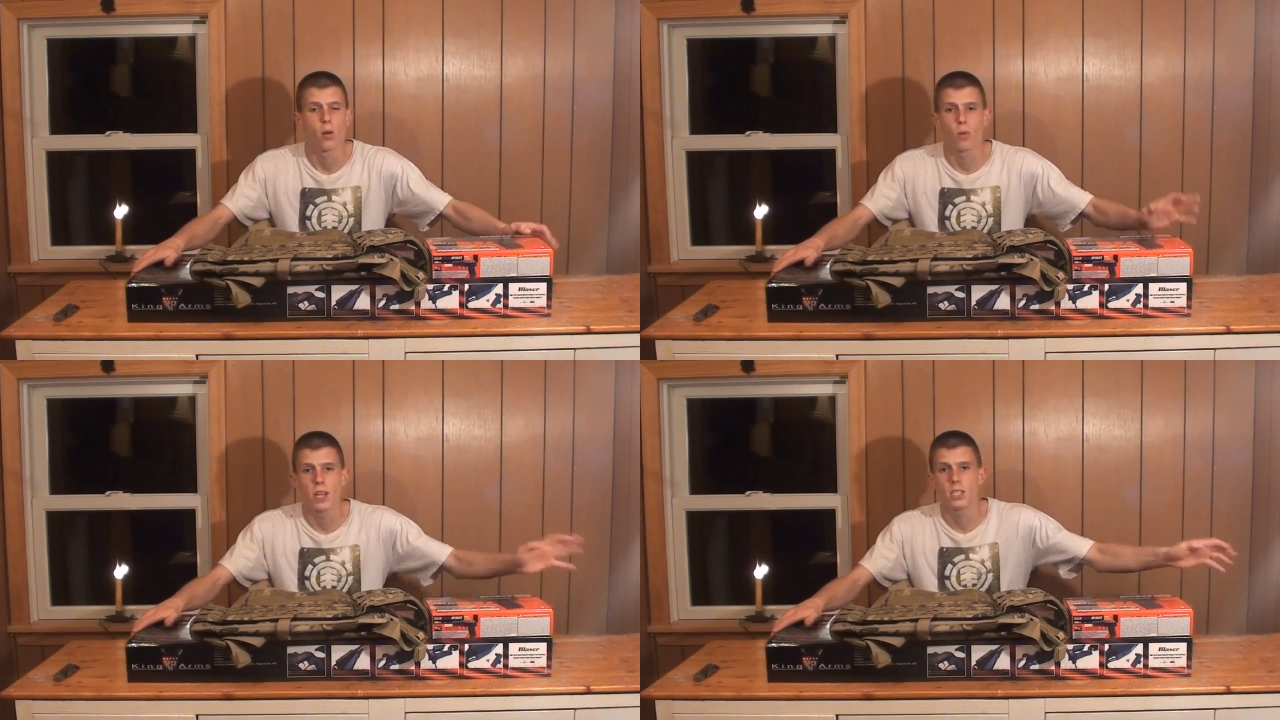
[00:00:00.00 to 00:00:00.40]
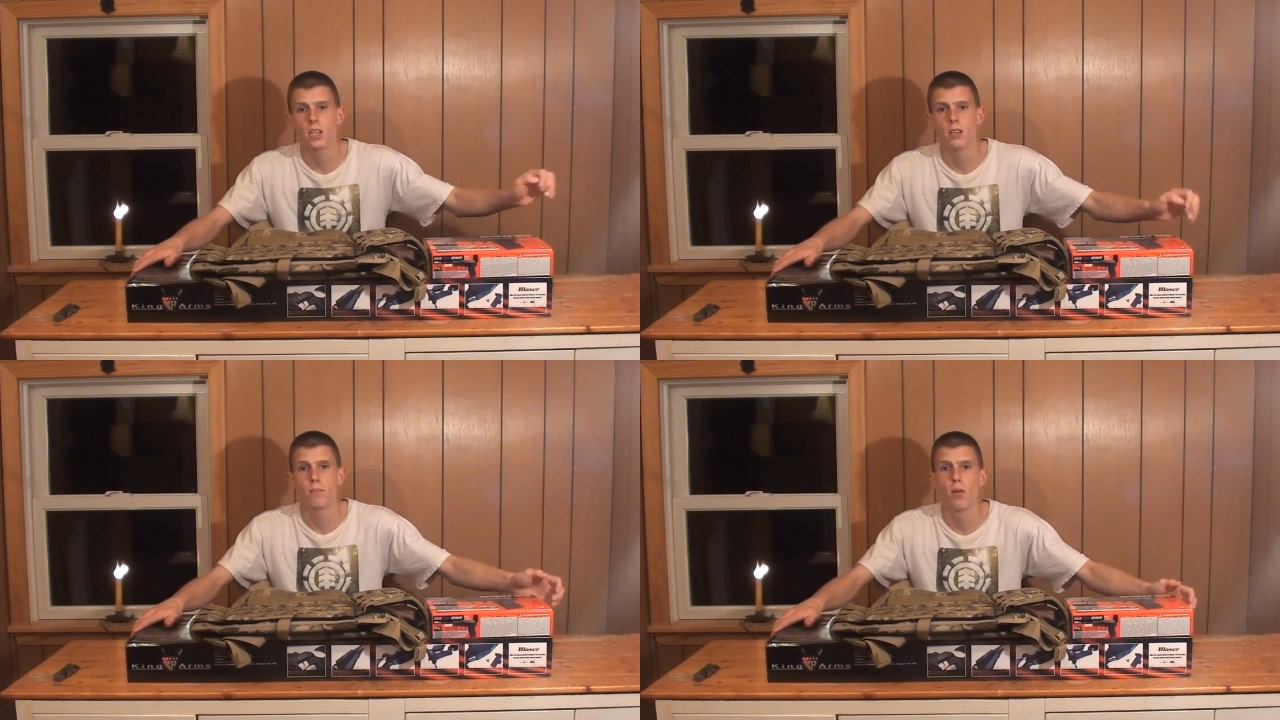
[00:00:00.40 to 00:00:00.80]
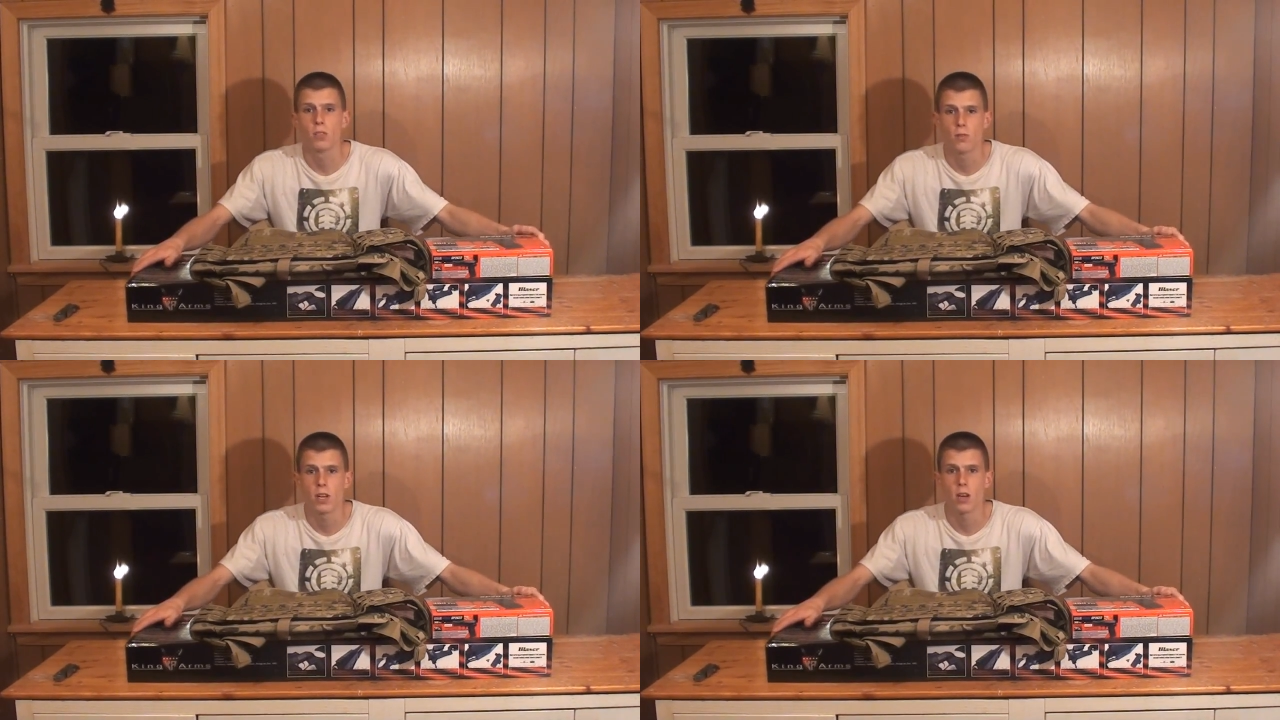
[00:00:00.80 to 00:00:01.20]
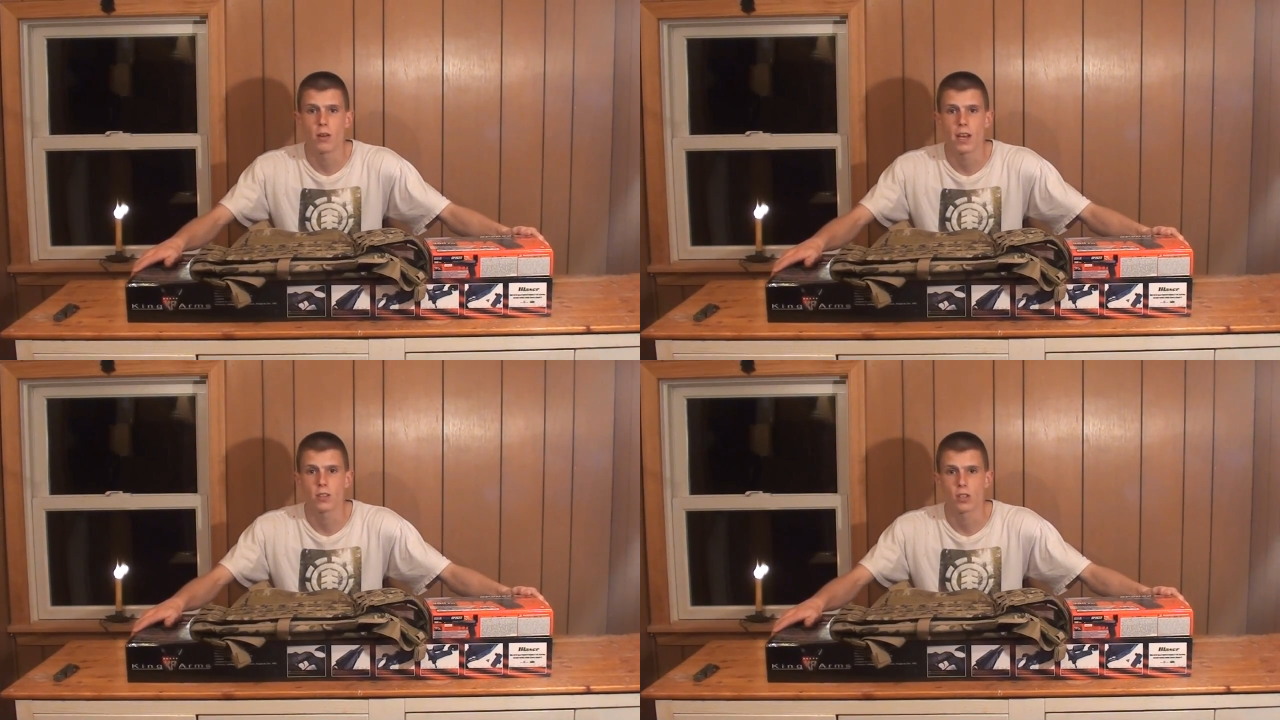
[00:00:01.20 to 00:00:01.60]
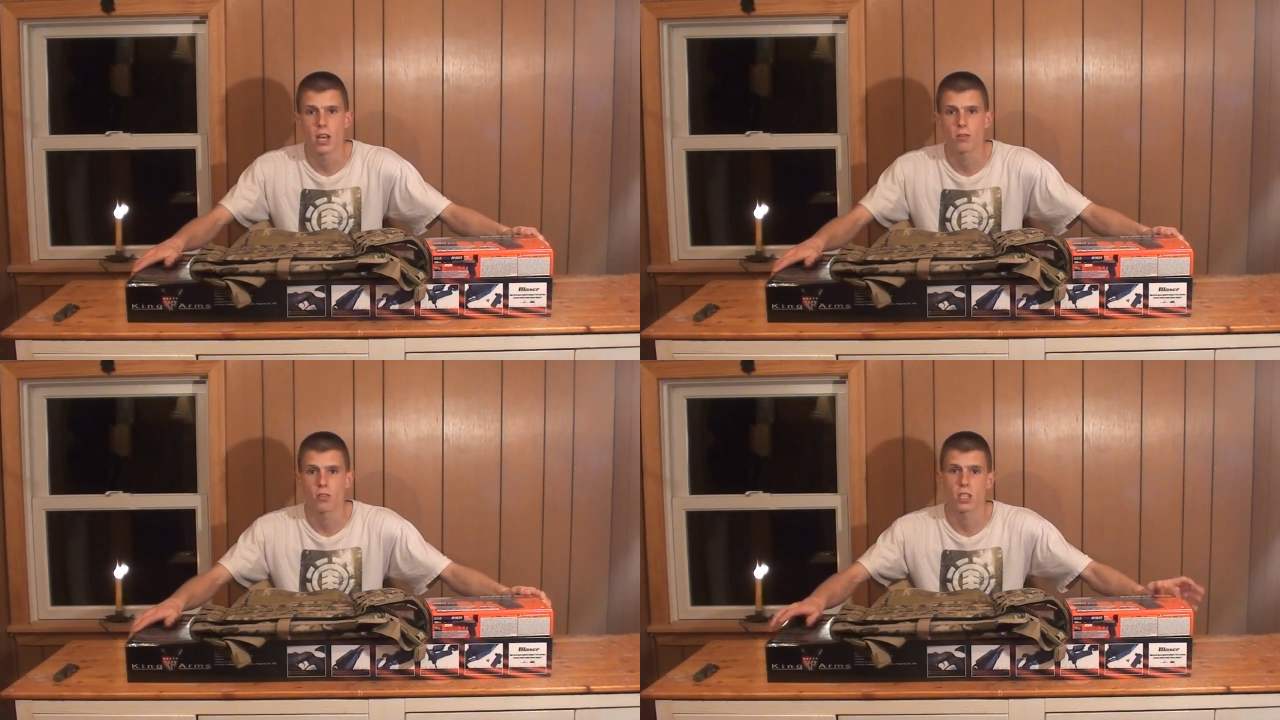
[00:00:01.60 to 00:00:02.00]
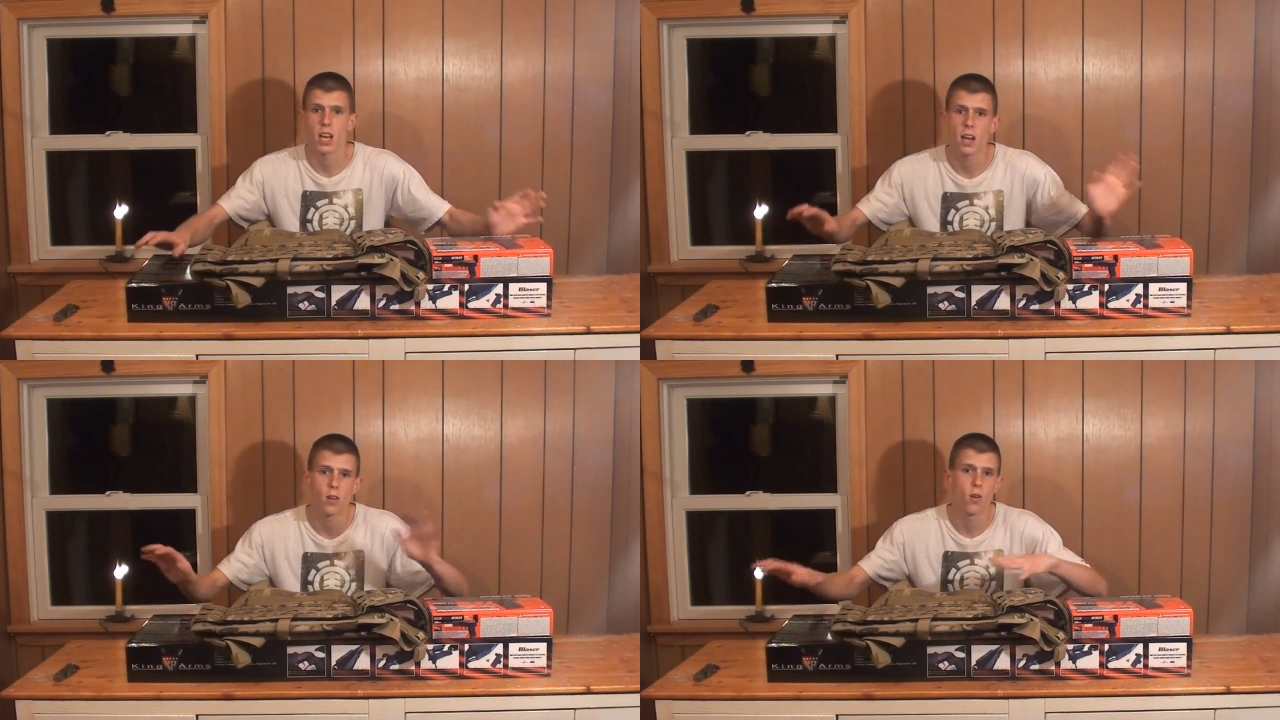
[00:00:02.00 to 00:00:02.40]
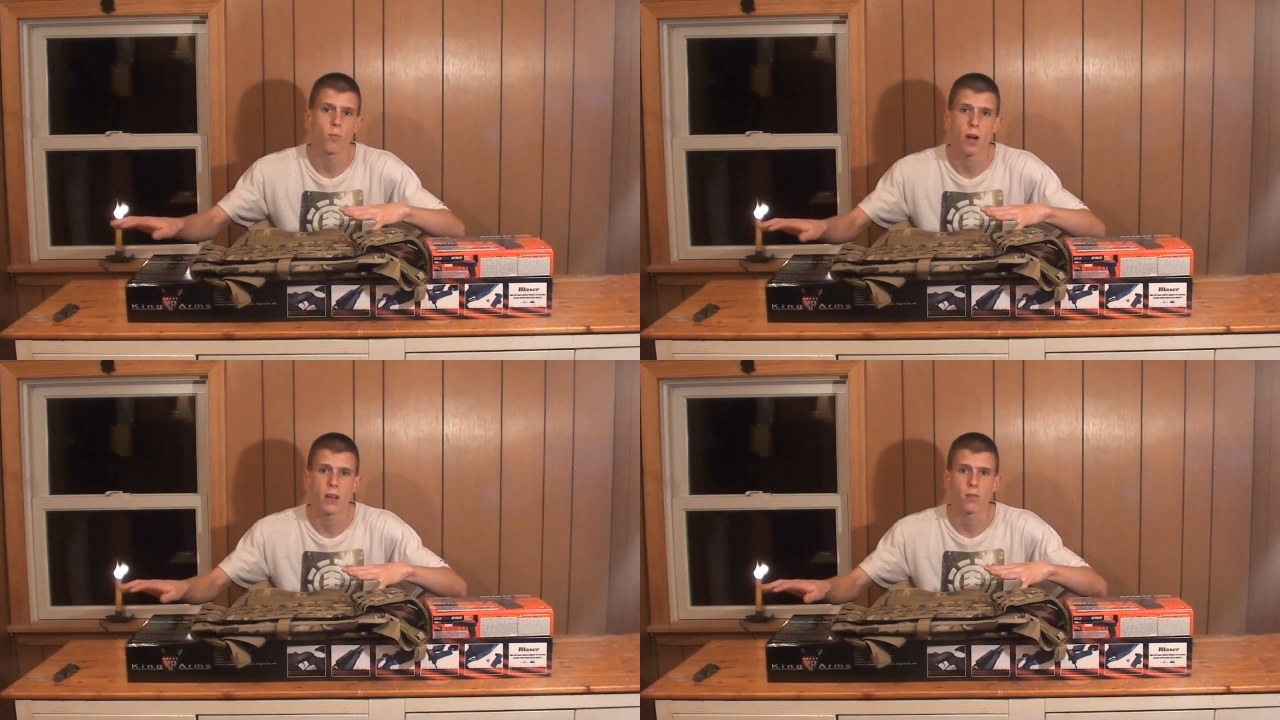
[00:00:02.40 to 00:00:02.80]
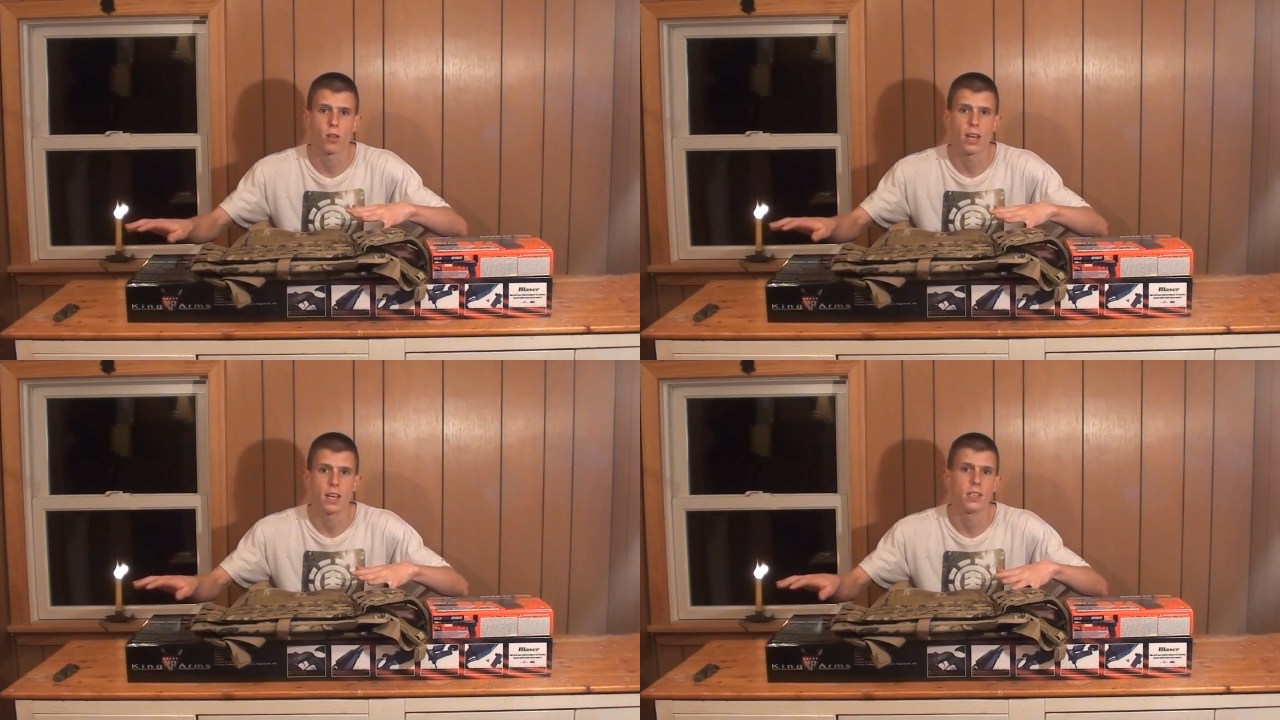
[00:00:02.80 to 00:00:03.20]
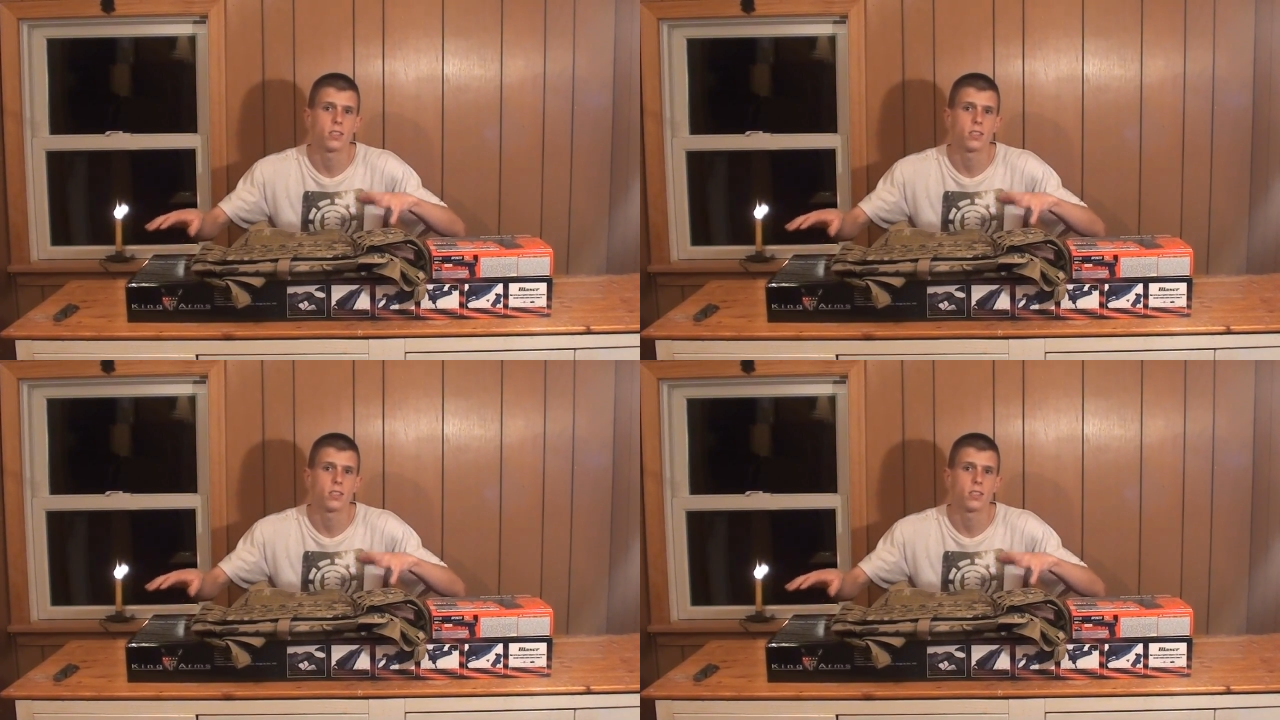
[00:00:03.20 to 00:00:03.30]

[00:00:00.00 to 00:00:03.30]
Reason I didn't post a video yesterday is because I got home rather late,